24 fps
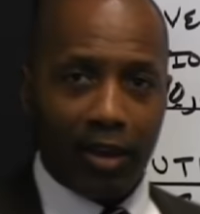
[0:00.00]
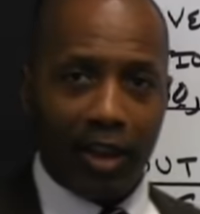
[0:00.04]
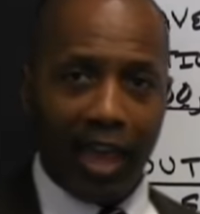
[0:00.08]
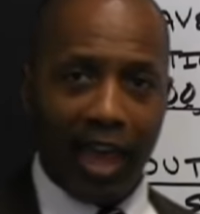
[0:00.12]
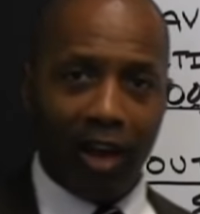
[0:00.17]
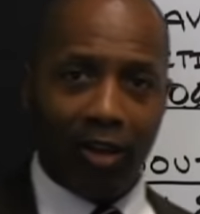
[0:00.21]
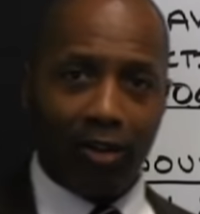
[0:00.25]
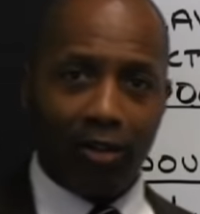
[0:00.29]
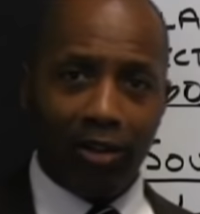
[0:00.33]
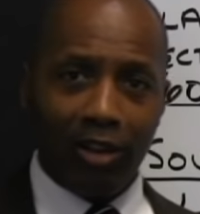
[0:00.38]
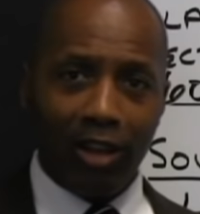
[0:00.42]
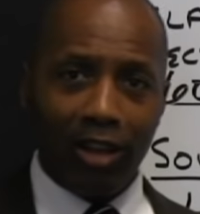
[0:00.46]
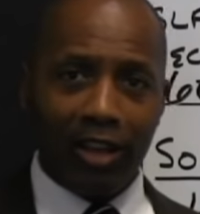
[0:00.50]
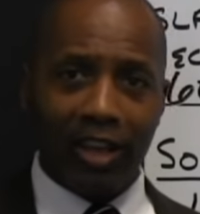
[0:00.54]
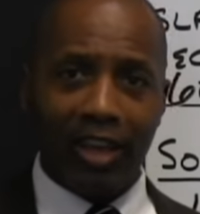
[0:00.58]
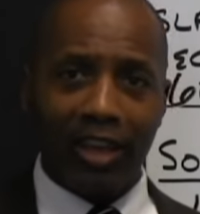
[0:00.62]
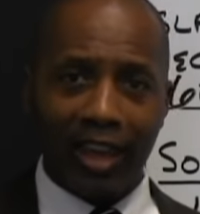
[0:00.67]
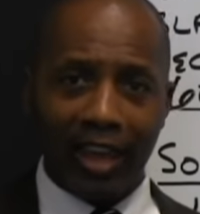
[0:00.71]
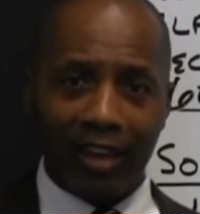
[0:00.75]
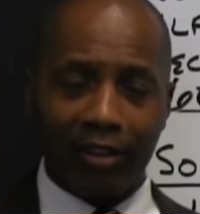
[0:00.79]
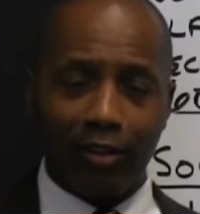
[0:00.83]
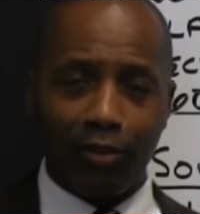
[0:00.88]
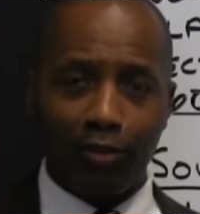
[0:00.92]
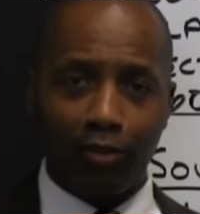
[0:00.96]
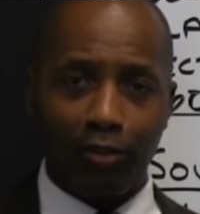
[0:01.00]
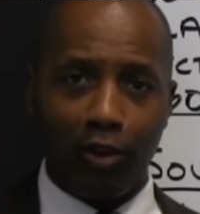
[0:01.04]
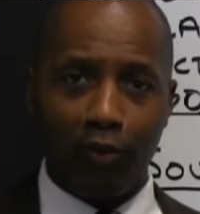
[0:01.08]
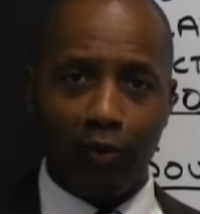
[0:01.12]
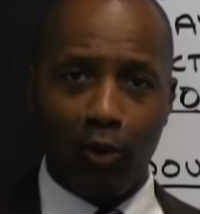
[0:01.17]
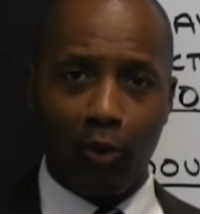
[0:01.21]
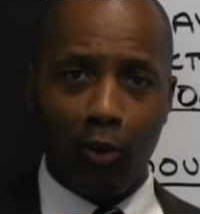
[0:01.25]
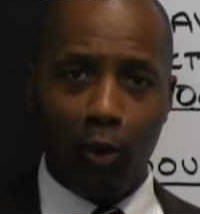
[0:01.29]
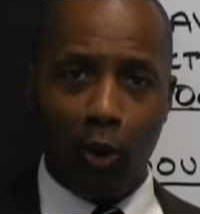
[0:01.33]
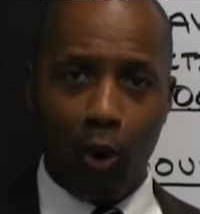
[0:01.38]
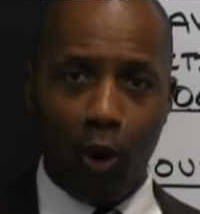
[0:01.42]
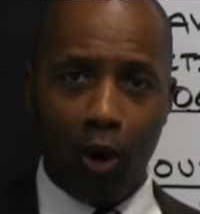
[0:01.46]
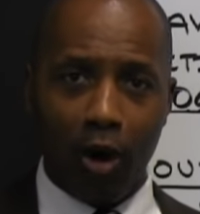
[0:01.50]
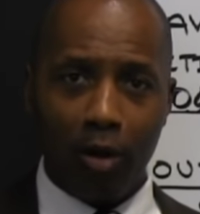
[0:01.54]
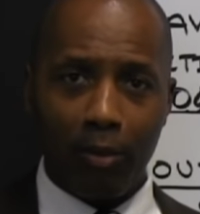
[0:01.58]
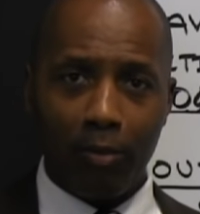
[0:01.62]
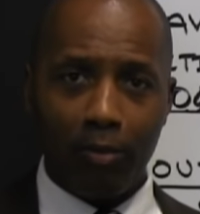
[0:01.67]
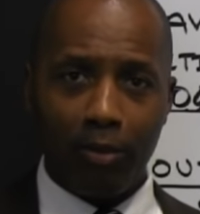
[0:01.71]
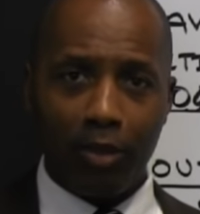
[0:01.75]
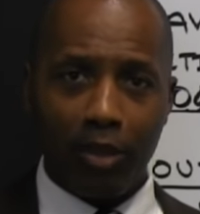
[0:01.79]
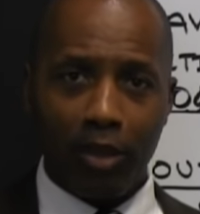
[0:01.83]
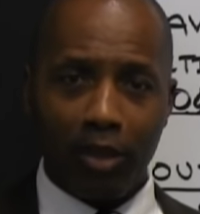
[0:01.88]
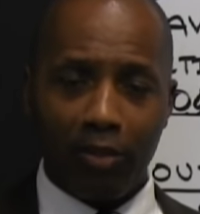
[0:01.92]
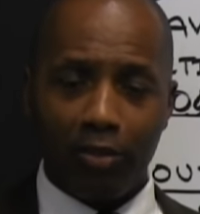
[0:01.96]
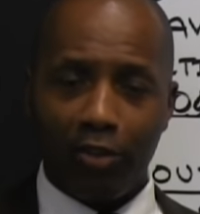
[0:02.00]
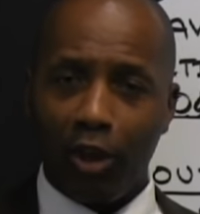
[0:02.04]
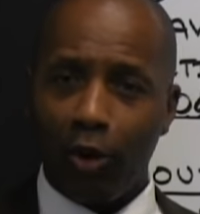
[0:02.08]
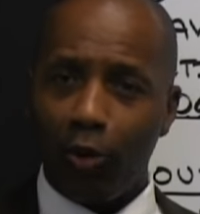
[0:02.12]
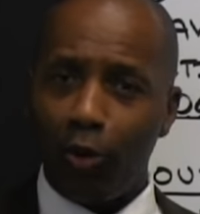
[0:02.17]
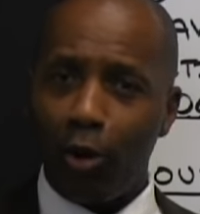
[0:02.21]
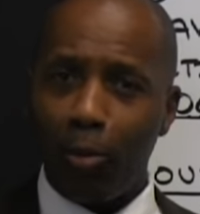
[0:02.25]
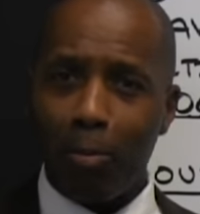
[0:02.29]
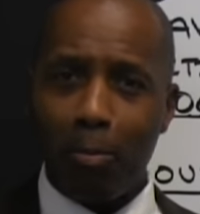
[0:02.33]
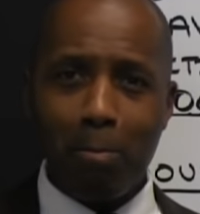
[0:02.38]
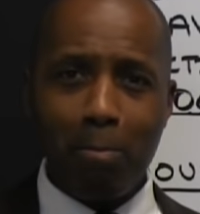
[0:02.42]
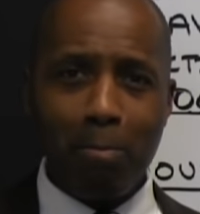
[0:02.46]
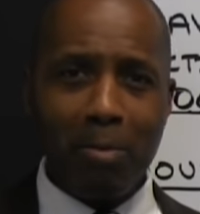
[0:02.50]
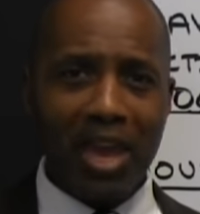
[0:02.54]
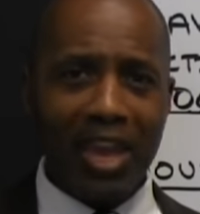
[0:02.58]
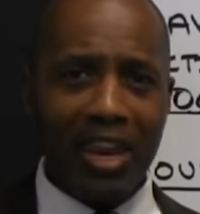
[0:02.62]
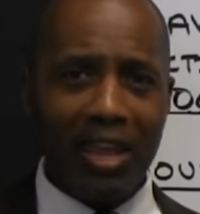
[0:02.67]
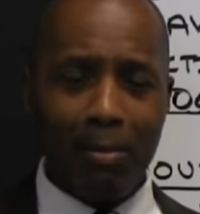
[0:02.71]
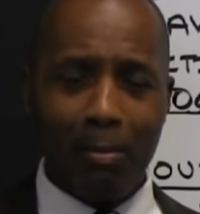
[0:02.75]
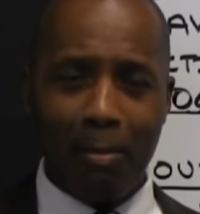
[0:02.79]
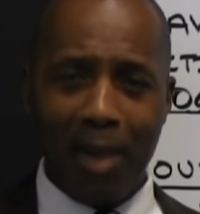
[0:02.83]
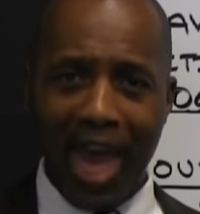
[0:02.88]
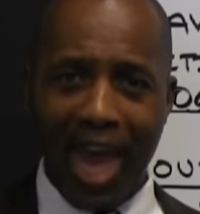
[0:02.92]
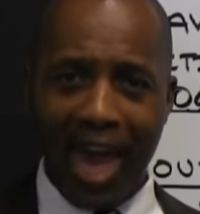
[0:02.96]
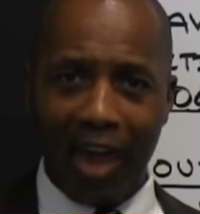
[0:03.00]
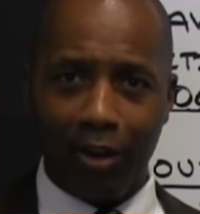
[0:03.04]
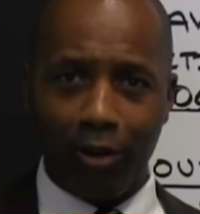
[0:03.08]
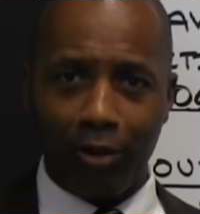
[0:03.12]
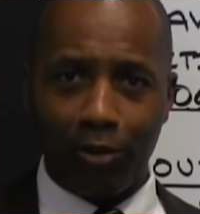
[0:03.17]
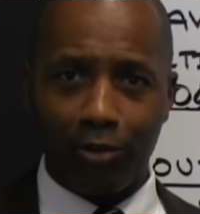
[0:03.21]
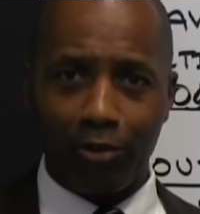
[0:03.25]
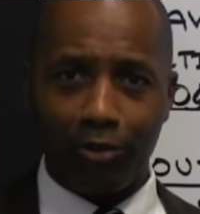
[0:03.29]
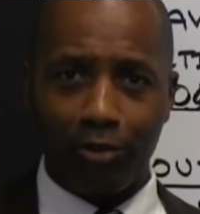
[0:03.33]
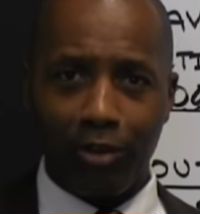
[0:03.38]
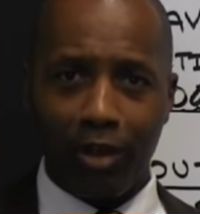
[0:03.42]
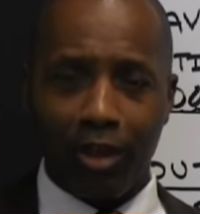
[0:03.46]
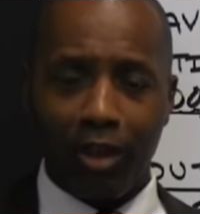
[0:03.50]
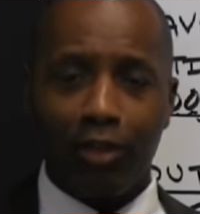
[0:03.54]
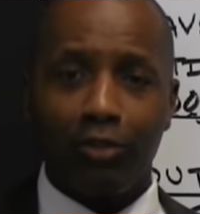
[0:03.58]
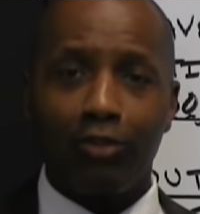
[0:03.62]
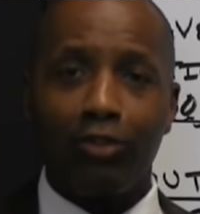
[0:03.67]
Now, looking at the Civil War, there were many battles.